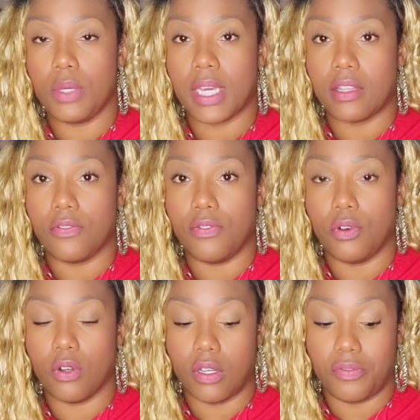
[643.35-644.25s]
We got the
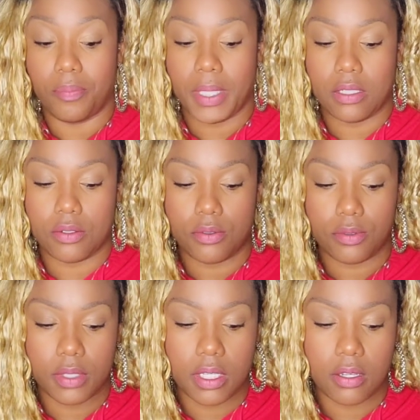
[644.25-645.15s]
Four of
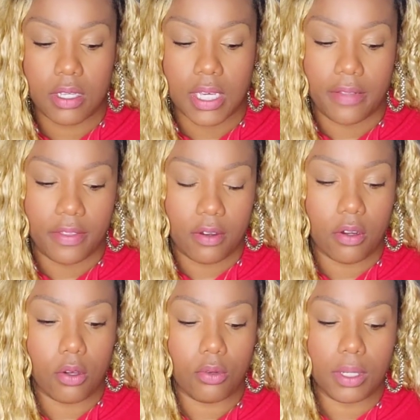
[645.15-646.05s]
Pentacles here. Yeah, they're
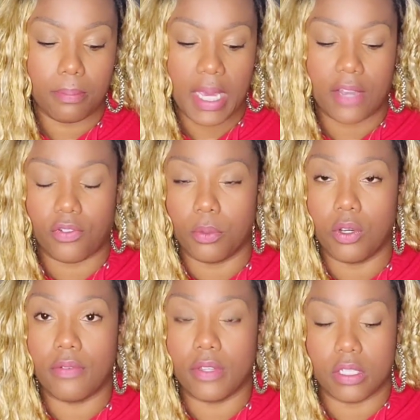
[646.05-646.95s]
holding back from
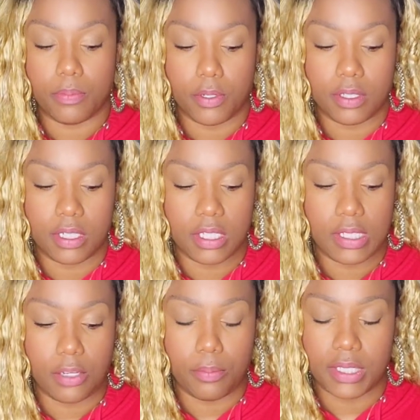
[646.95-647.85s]
whoever this person is.
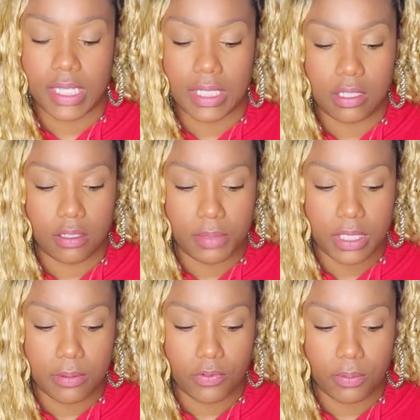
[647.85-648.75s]
They're protecting
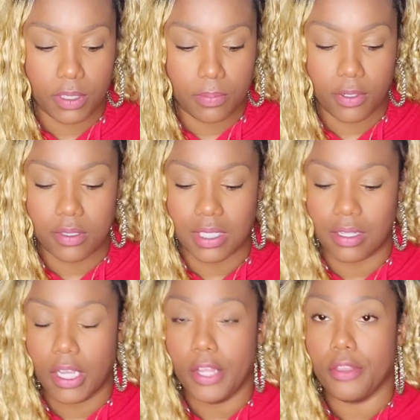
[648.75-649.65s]
themselves from this person.
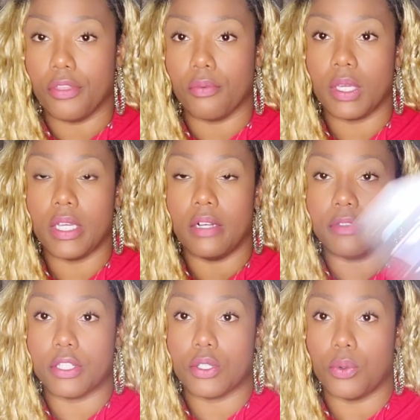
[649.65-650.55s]
Three of
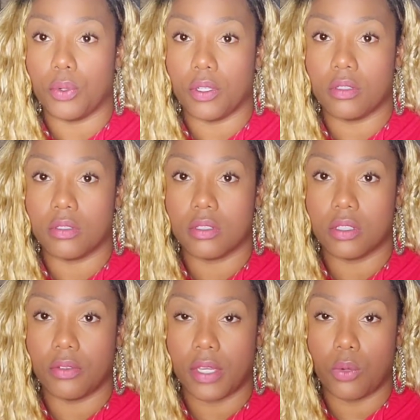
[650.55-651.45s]
Swords.
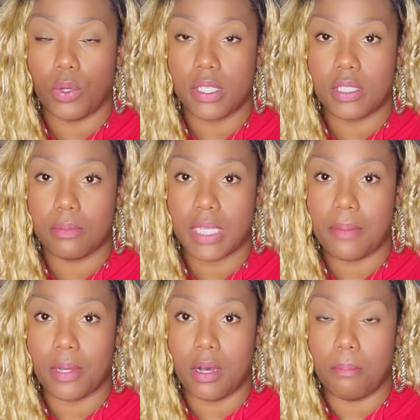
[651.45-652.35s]
So there was some
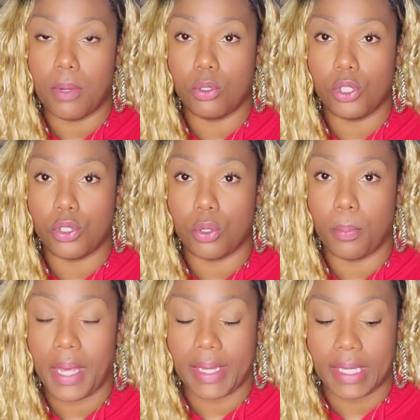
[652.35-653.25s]
type of emotional
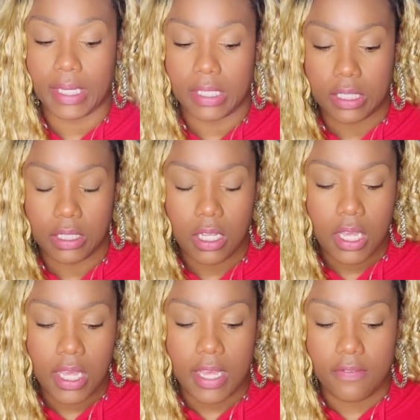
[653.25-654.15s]
pain
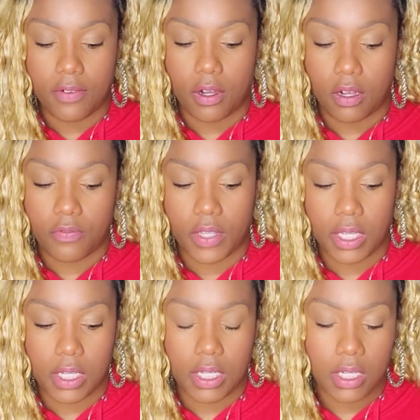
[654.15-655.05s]

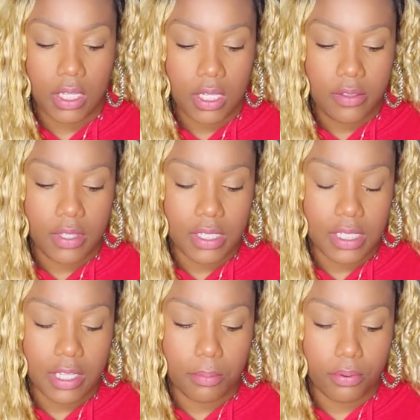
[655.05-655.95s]
involving this
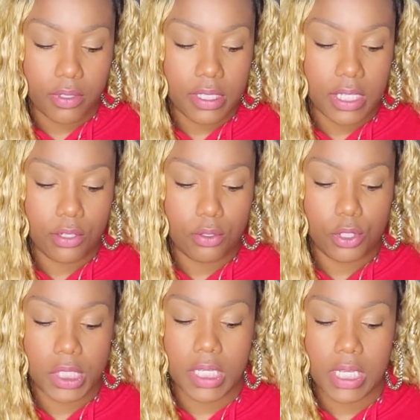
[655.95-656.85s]
Empress
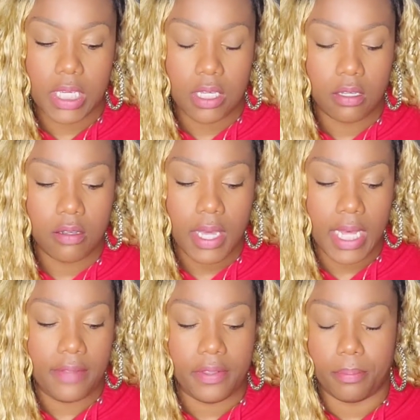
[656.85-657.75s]
energy
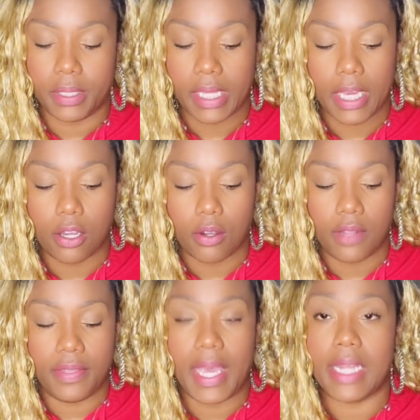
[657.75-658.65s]
and the player,
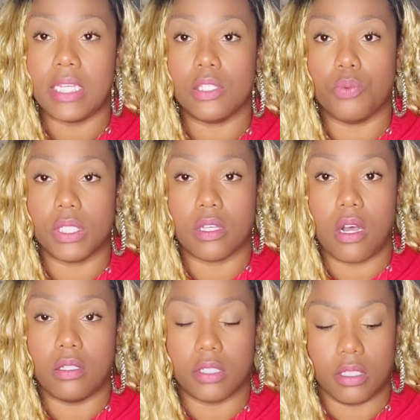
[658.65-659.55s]
and that is what's
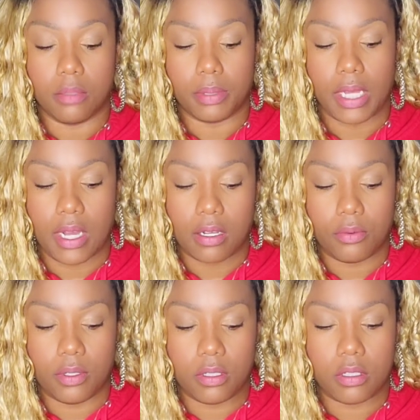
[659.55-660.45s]
causing the block.
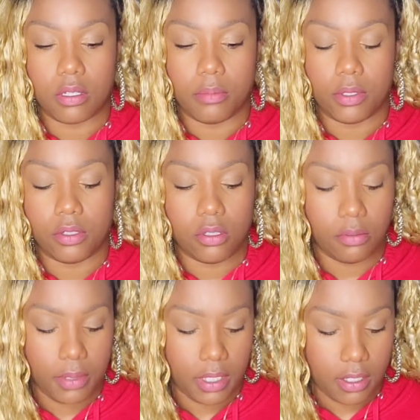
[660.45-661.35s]
What is the emotional
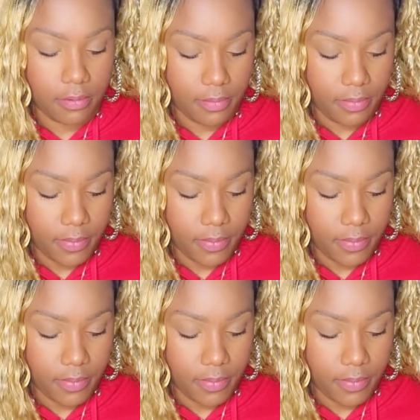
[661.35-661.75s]
pain?